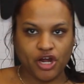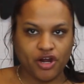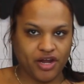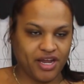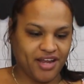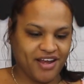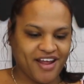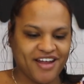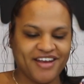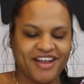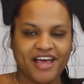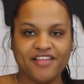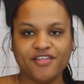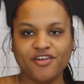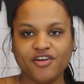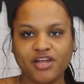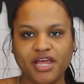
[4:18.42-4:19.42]
Alright,
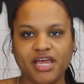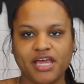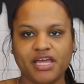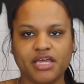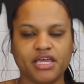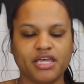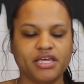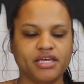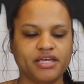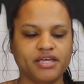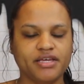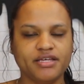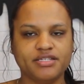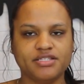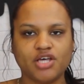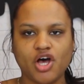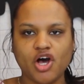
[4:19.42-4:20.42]
now that our cake
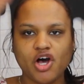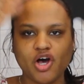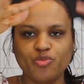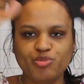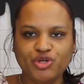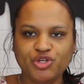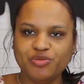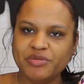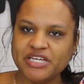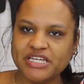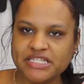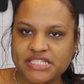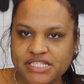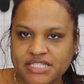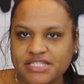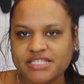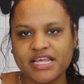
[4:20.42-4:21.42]
is all
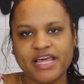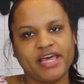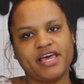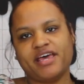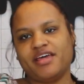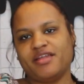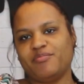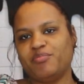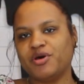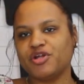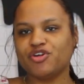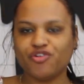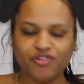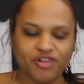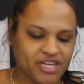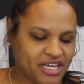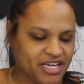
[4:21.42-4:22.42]
Beautimous and
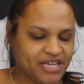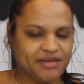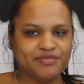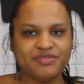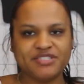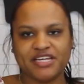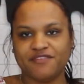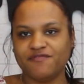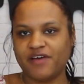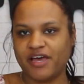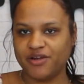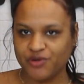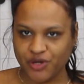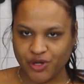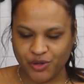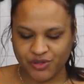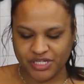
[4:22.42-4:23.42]
buttercreamed and
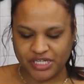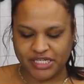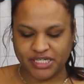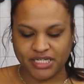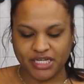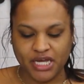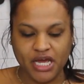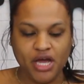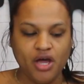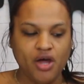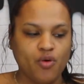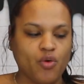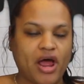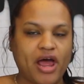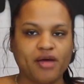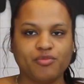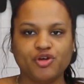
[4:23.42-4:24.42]
final coated,
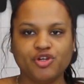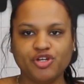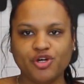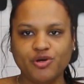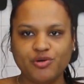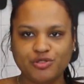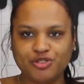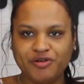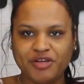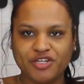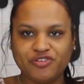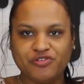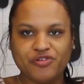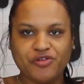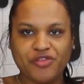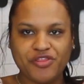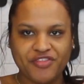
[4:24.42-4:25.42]
I'm gonna go
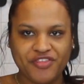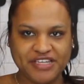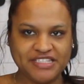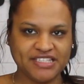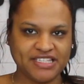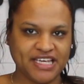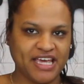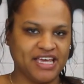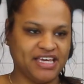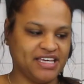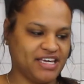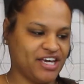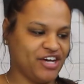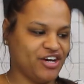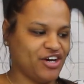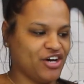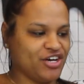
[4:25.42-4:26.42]
transfer this
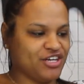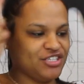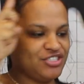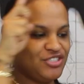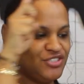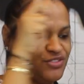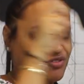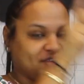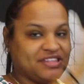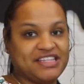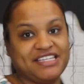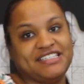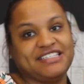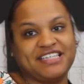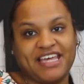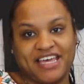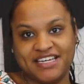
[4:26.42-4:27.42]
cake onto
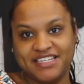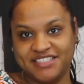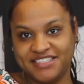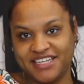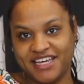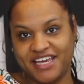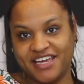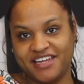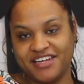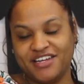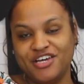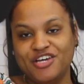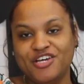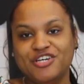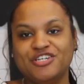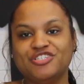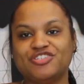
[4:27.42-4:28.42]
this cake stand
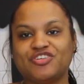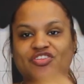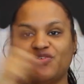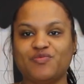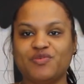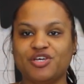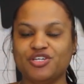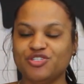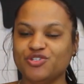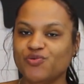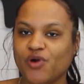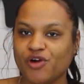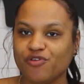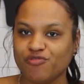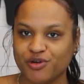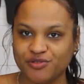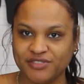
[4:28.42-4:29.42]
so then we can do
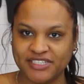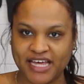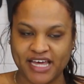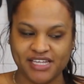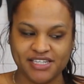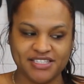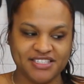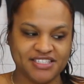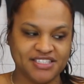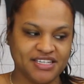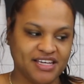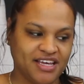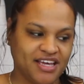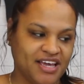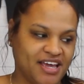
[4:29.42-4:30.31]
our rosettes.